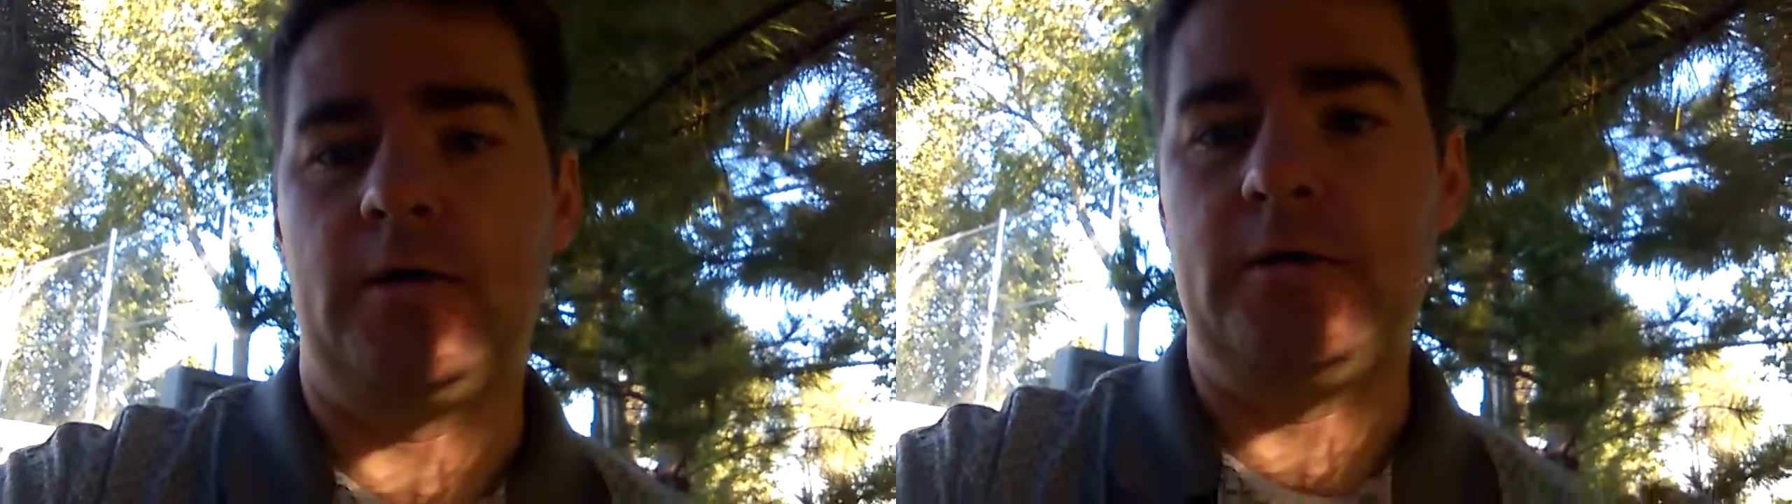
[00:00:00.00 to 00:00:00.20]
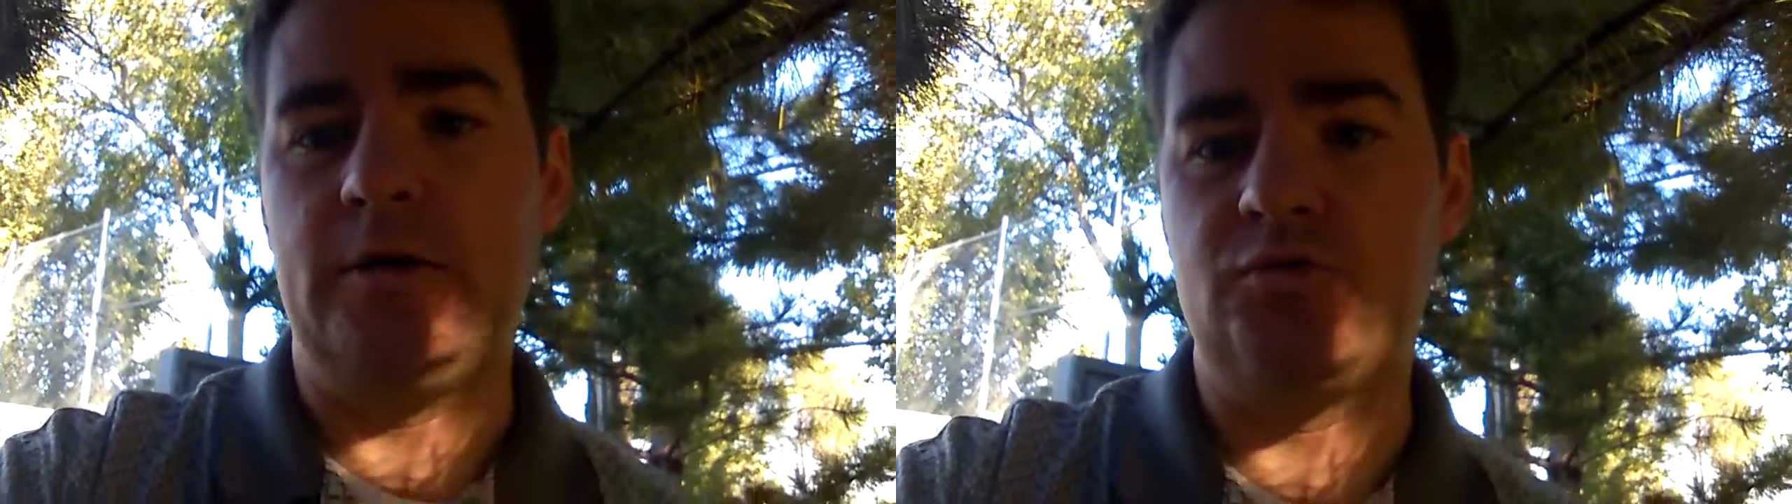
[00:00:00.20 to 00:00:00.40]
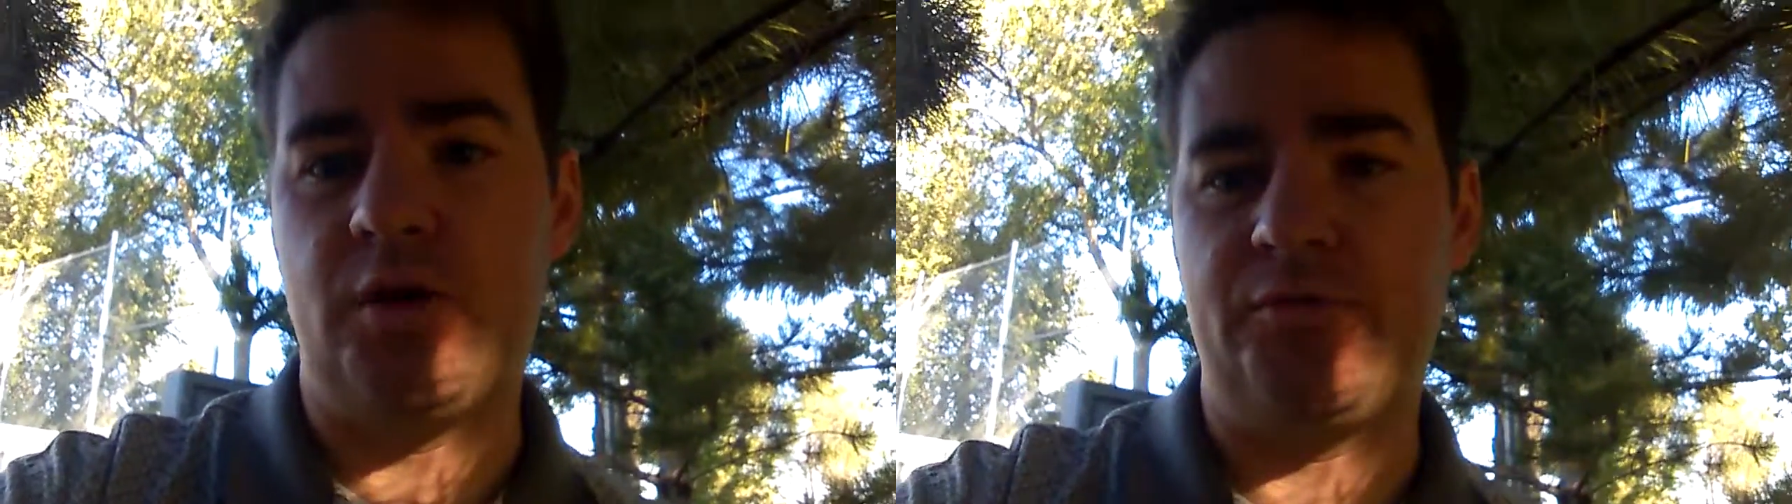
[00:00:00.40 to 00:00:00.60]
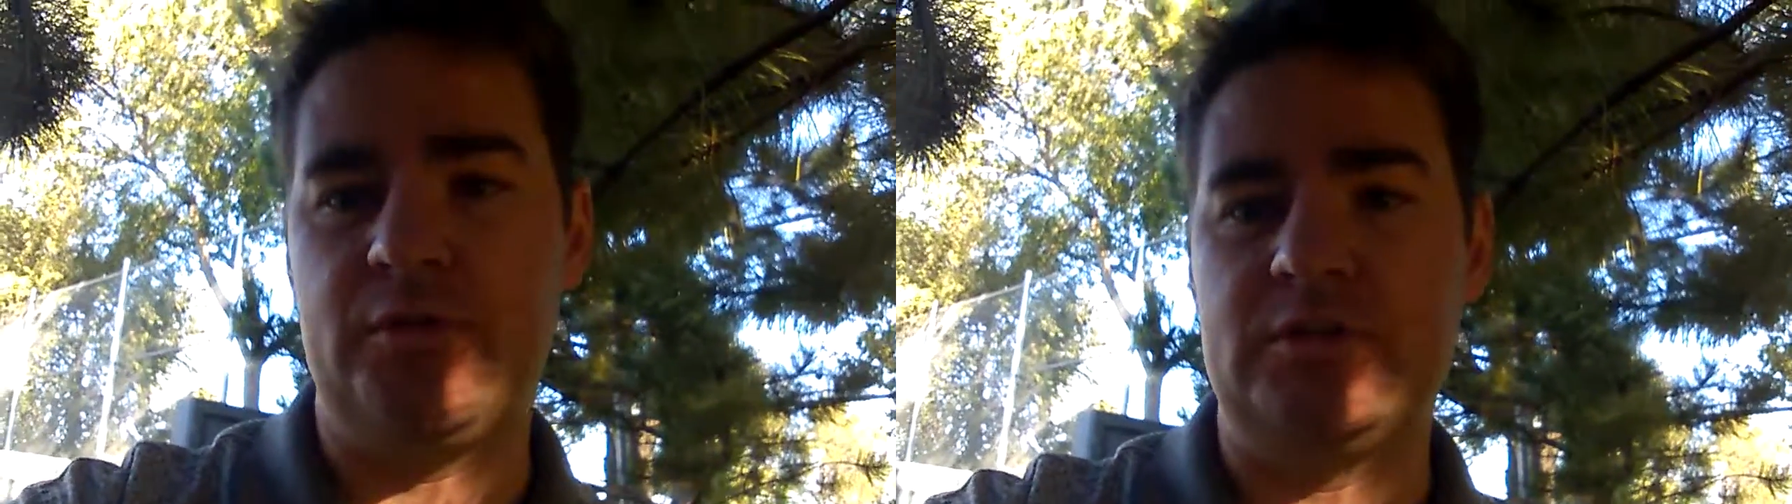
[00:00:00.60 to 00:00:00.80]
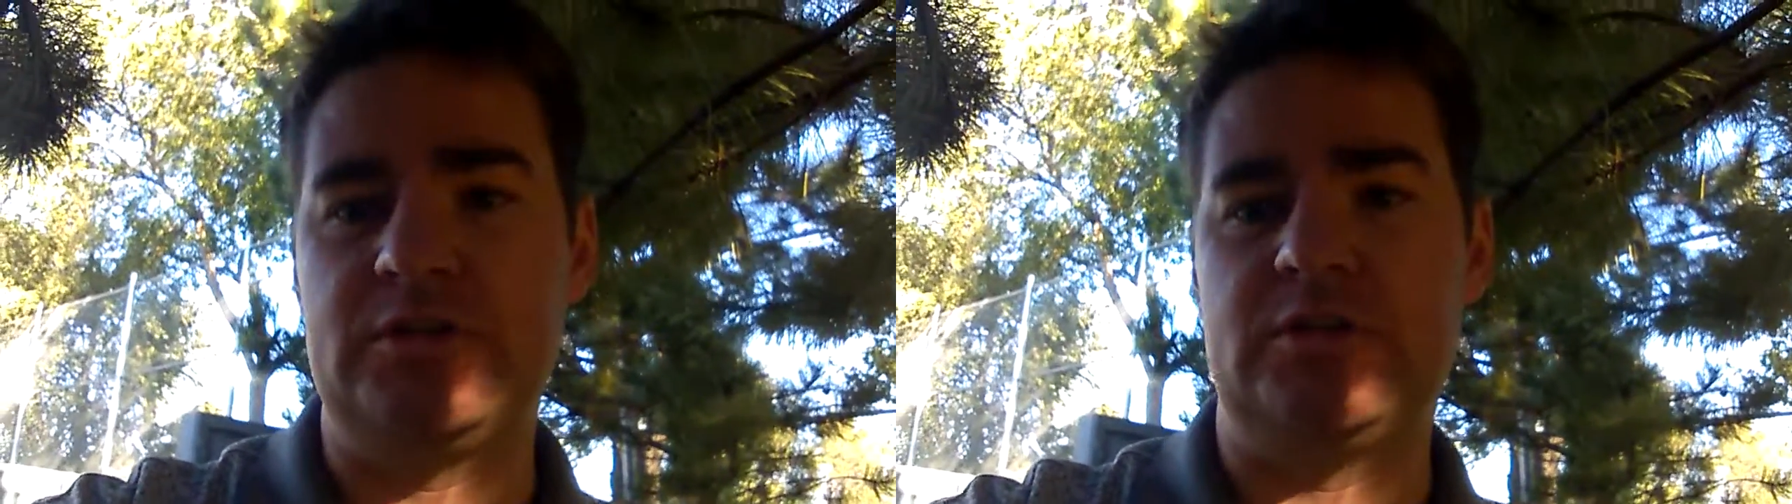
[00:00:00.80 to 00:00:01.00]
His
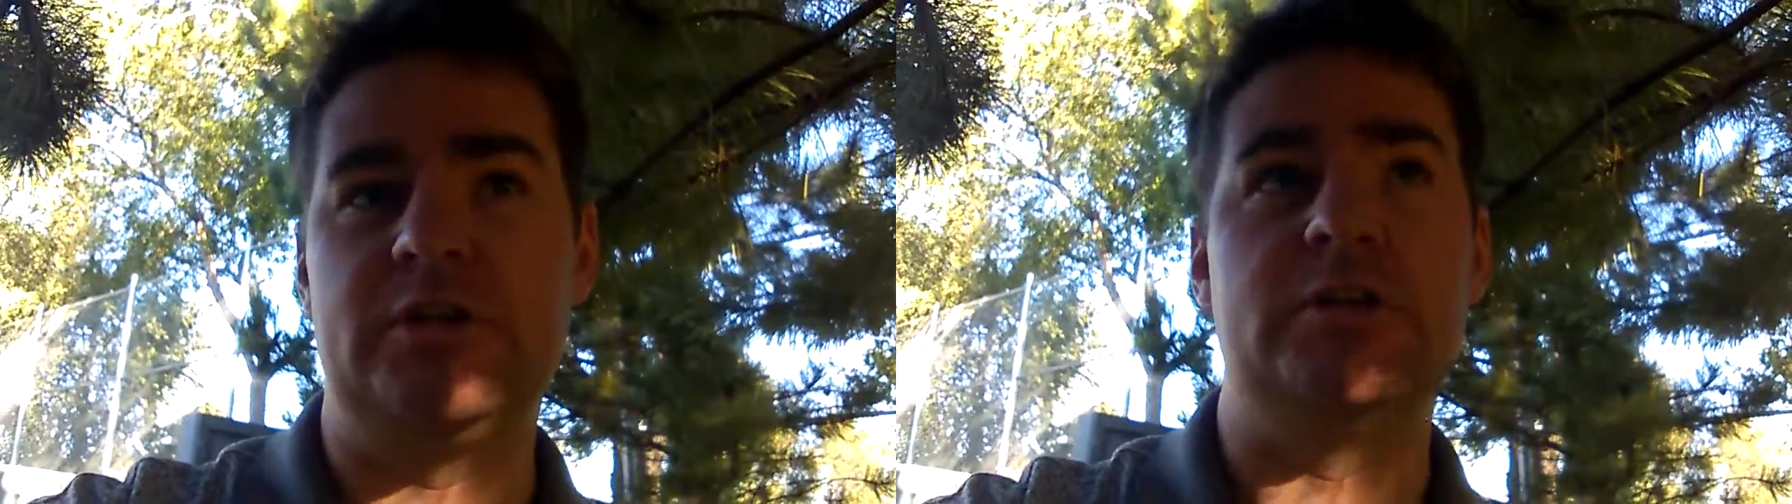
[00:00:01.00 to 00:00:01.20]
reference